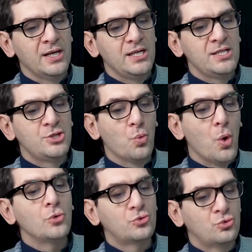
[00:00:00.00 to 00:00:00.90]
is you
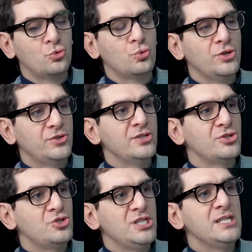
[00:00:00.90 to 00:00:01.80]
want to do it in the
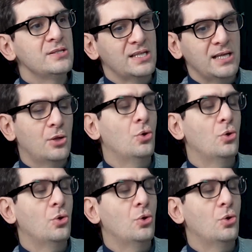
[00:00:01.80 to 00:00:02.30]
genes that are